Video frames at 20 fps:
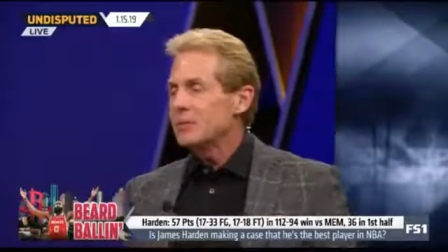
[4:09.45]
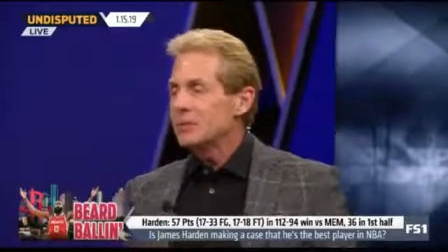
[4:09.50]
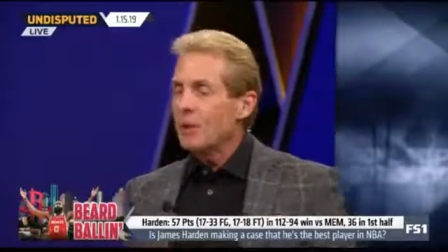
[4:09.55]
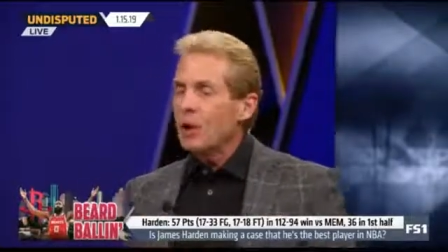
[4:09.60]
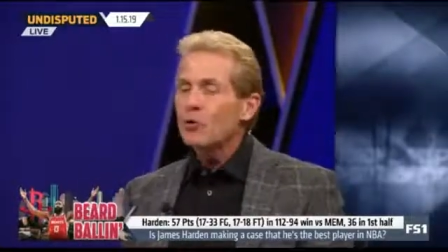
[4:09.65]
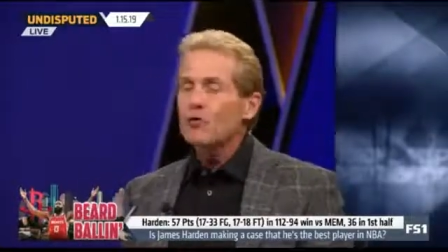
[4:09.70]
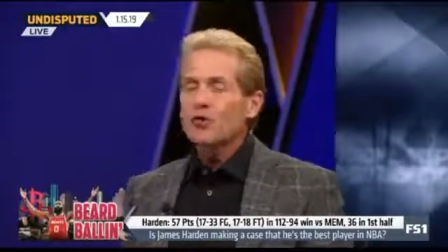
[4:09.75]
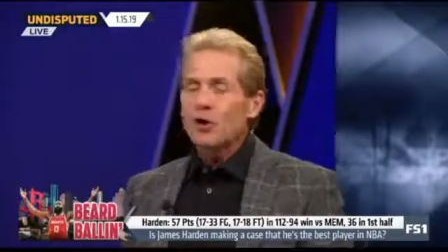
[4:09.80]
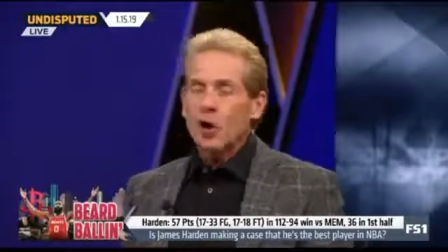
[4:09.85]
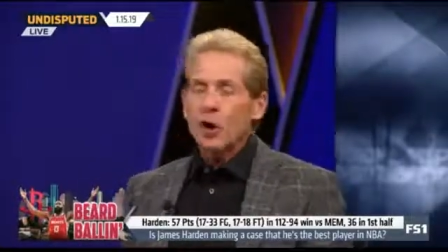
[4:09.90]

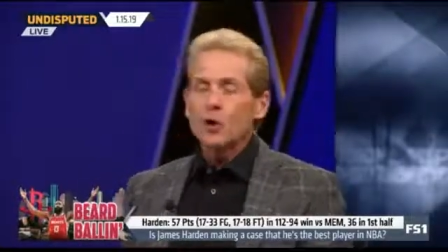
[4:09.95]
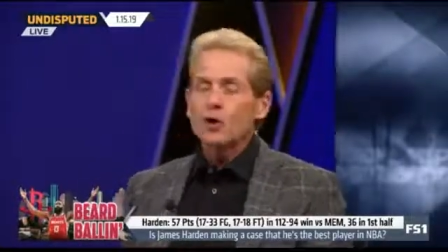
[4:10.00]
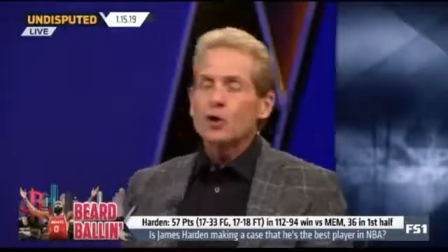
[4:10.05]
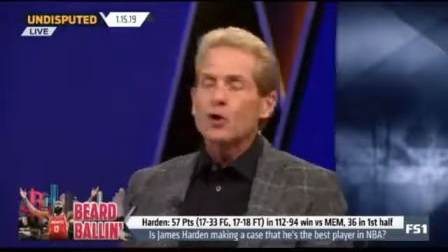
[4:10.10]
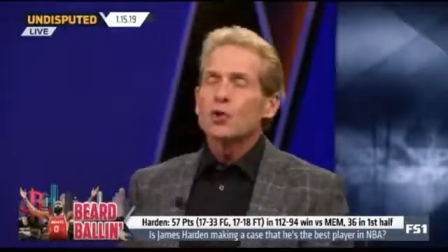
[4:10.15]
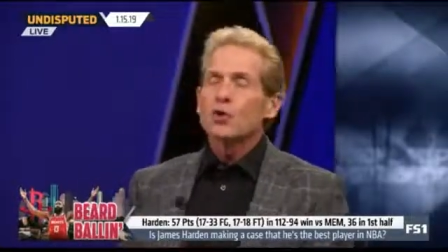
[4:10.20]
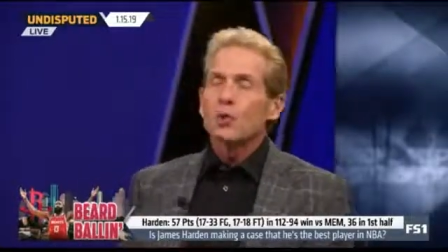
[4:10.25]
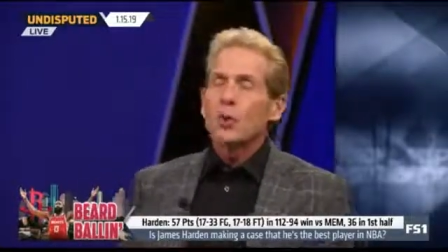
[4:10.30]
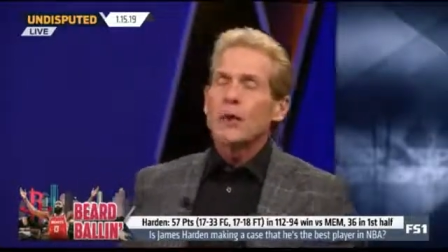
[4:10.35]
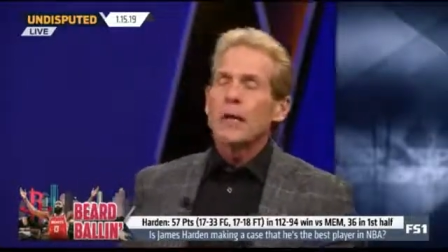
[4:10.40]
most
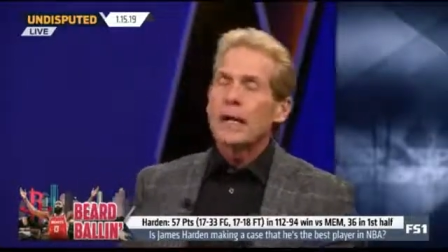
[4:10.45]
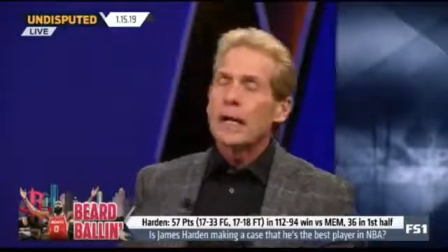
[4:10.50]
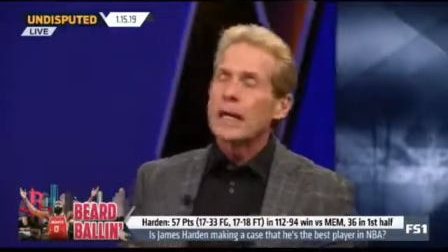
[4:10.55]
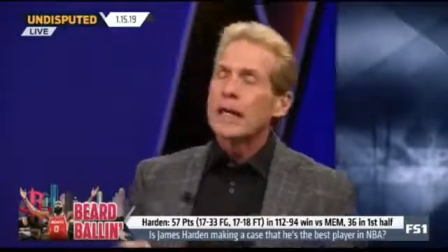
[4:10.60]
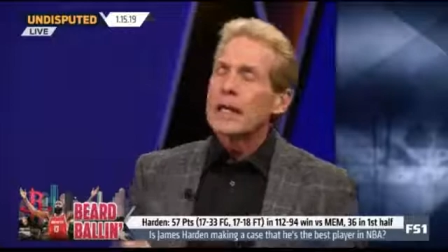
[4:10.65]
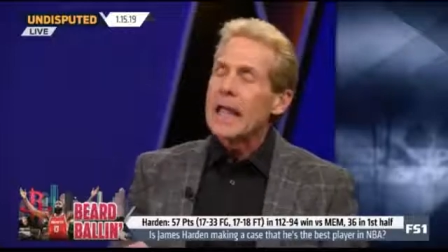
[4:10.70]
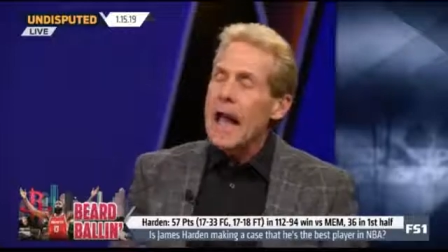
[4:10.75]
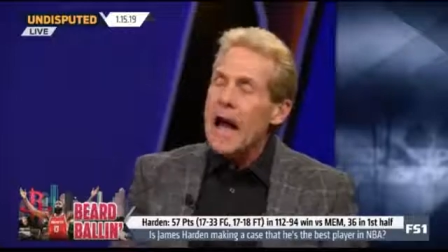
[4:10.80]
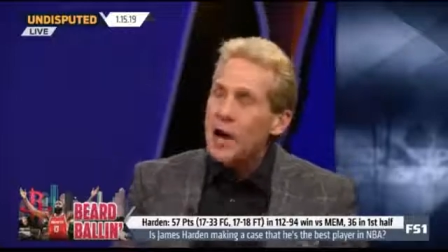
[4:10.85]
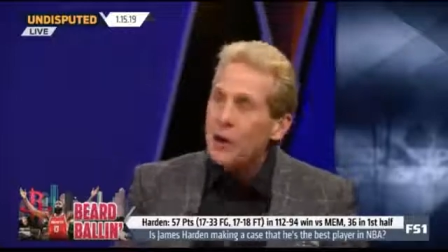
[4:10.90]
coaches wouldn't
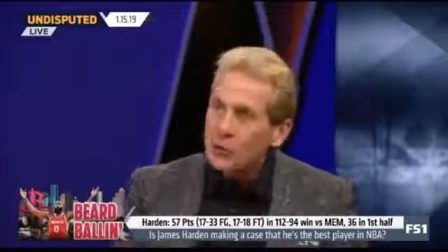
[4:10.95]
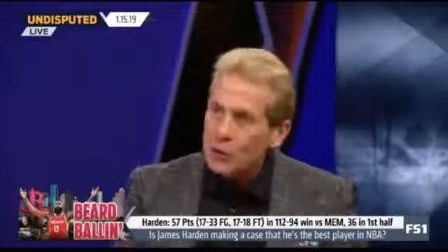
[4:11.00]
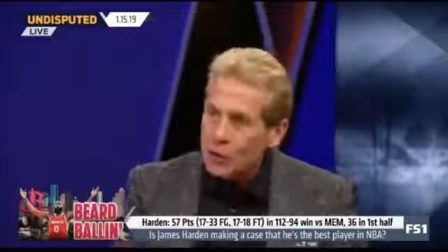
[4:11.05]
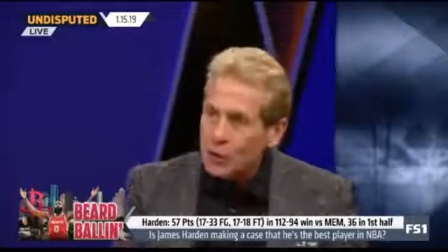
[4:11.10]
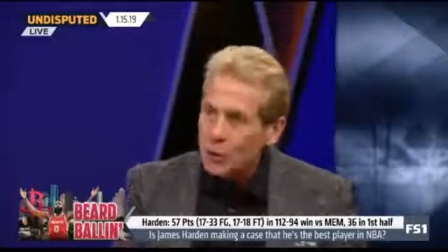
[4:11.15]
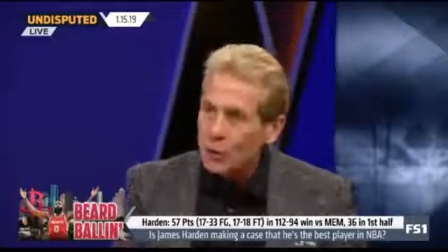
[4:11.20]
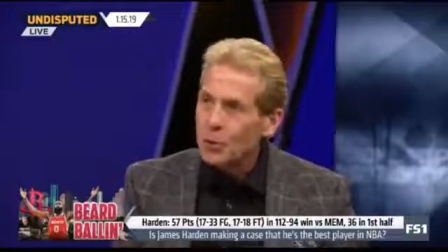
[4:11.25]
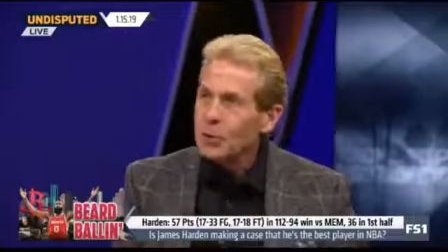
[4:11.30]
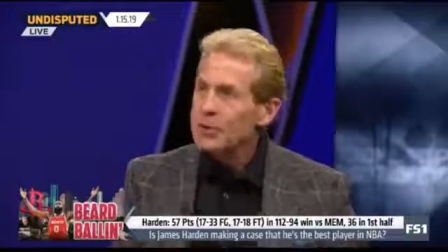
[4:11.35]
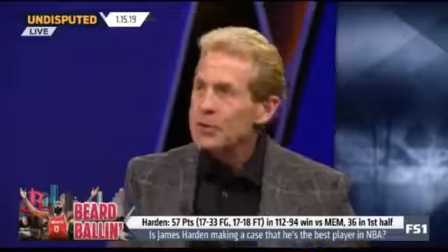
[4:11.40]
allow
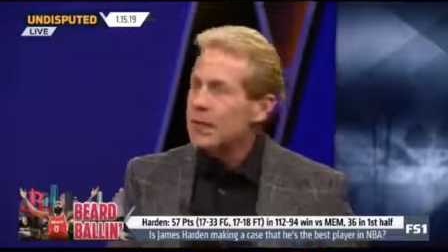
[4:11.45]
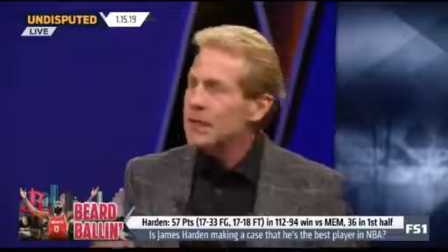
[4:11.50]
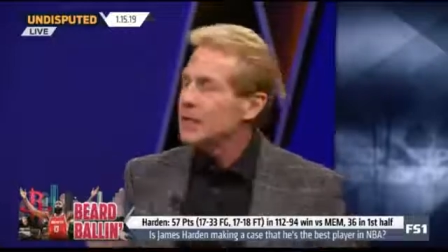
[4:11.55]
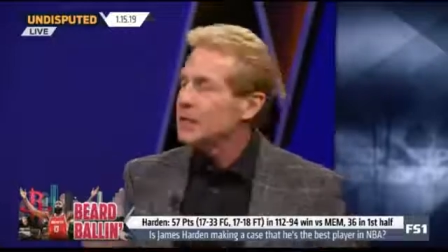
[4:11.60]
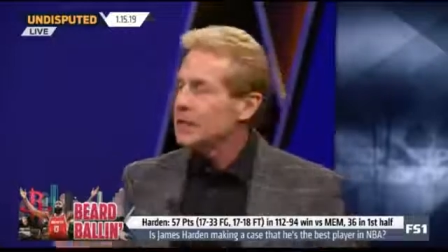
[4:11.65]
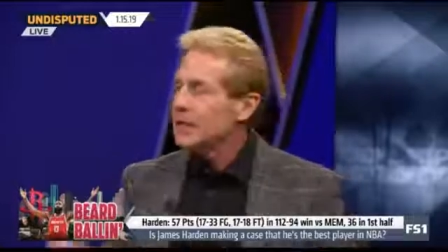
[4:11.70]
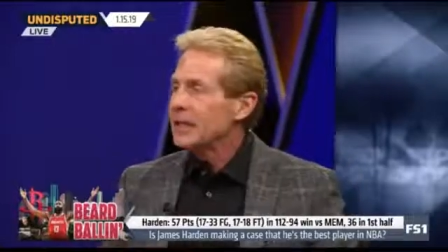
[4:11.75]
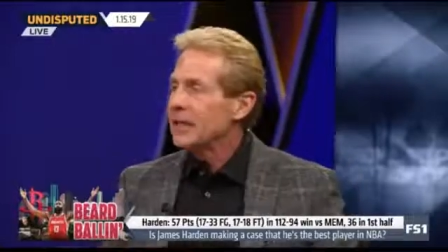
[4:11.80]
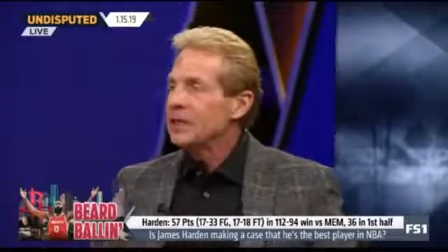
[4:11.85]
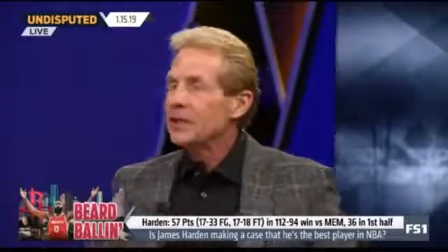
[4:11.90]
you to
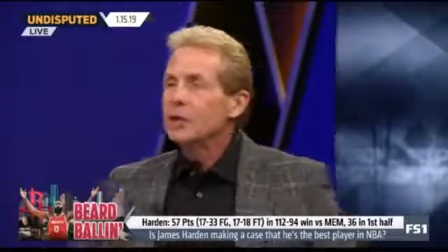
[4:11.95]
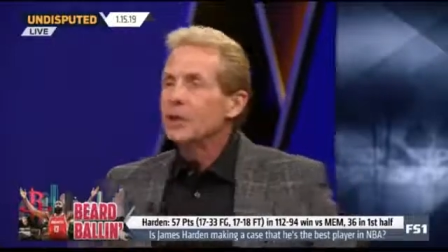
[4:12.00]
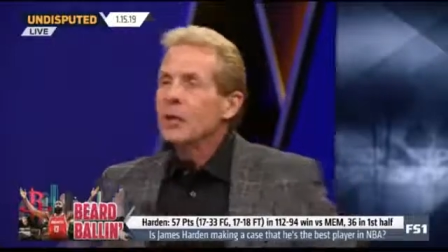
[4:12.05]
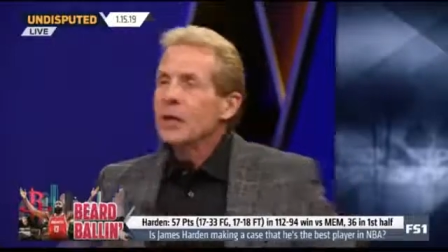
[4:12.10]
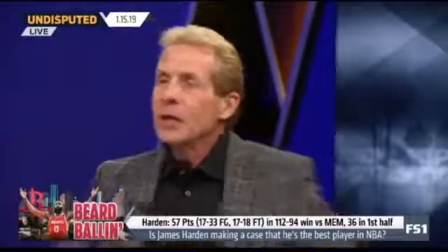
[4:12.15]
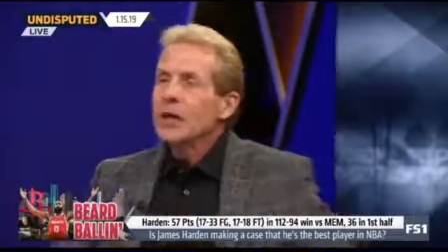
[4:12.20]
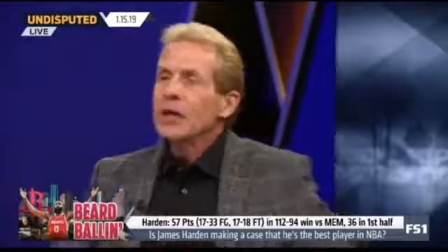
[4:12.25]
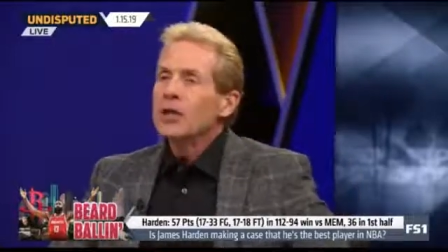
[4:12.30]
continue